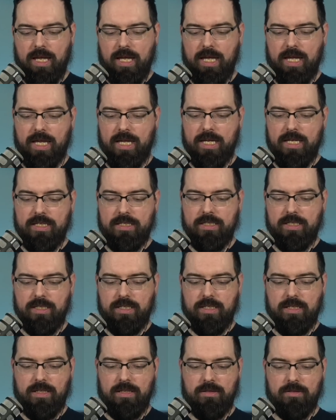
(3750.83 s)
And
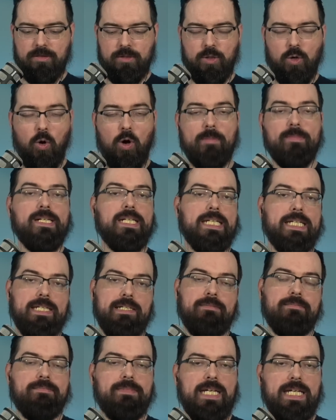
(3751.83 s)

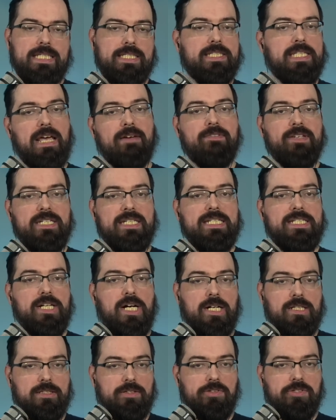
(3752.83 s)
normally it's
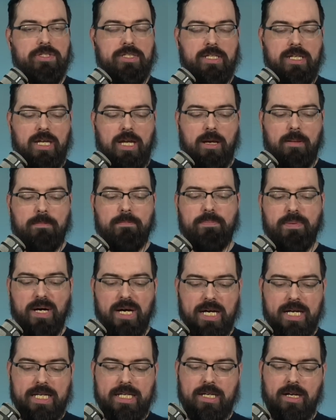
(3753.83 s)
$70,
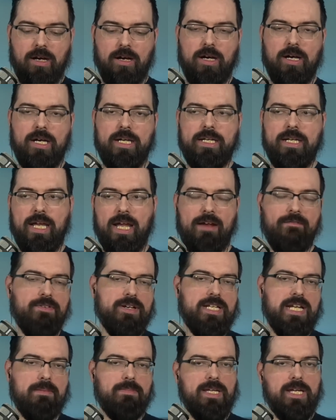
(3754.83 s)
but on
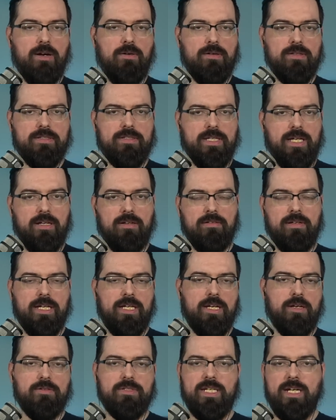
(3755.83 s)
every time they go on sale,
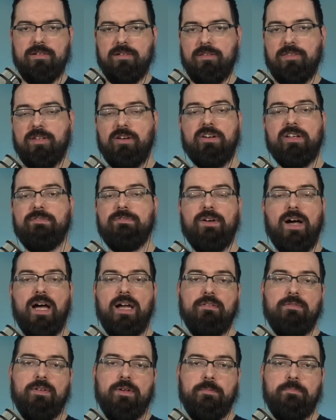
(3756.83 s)
it goes down to
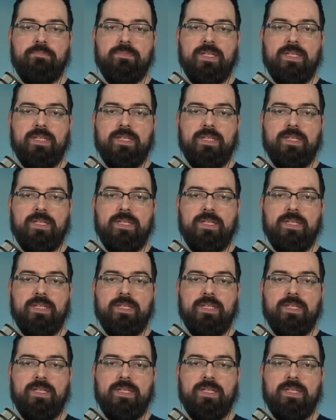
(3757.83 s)
$35.